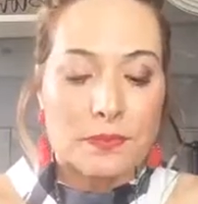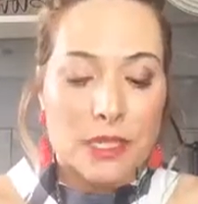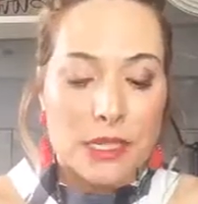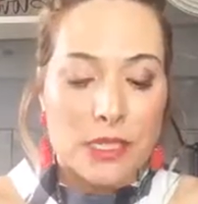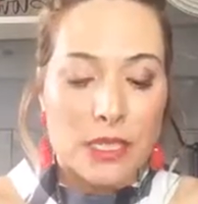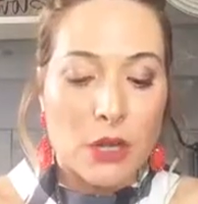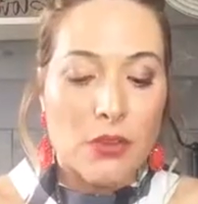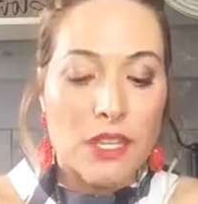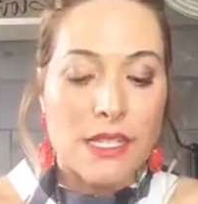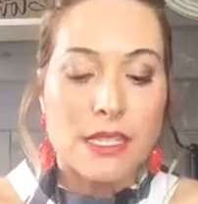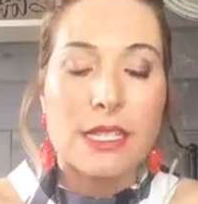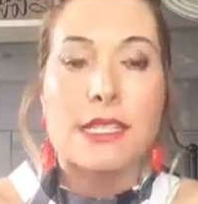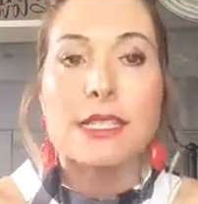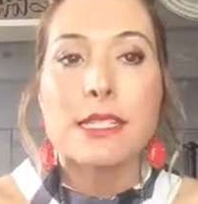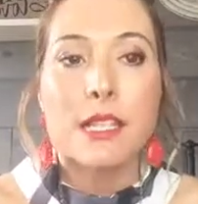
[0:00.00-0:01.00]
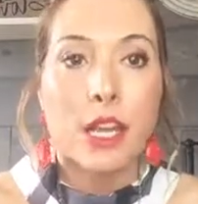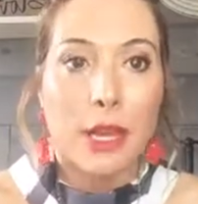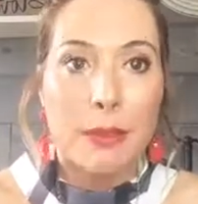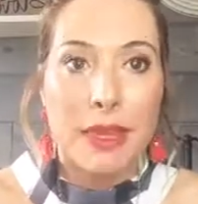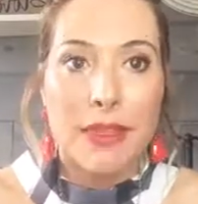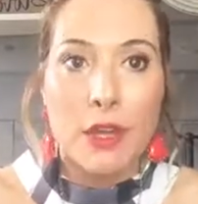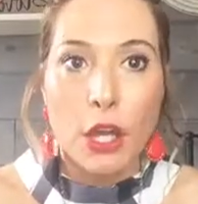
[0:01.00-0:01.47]
So this is going to
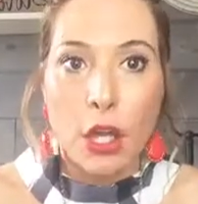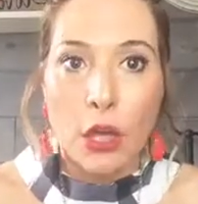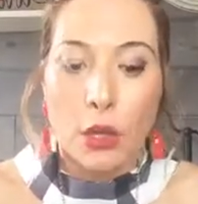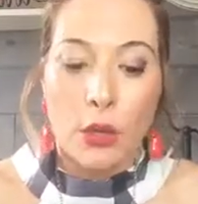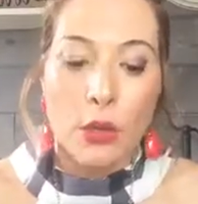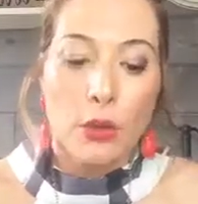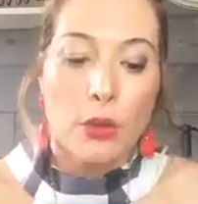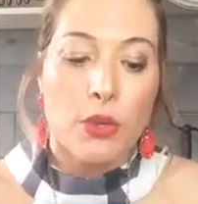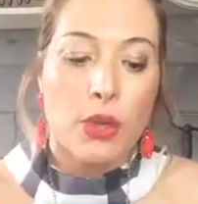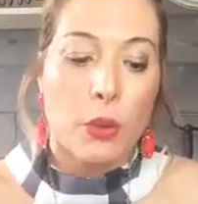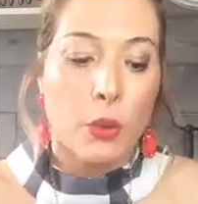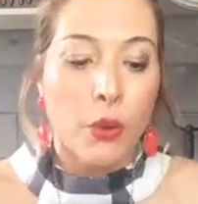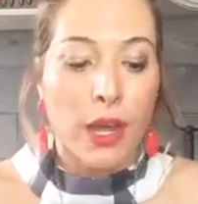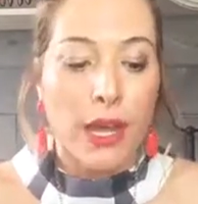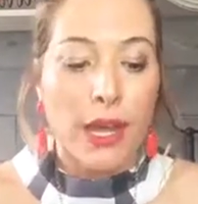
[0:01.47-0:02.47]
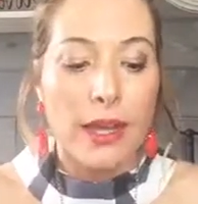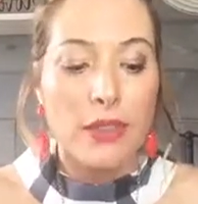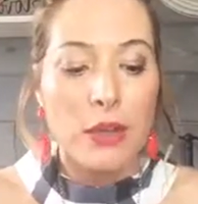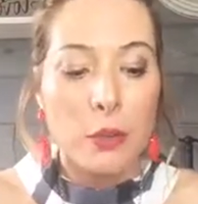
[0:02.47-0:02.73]
be the who, the what, the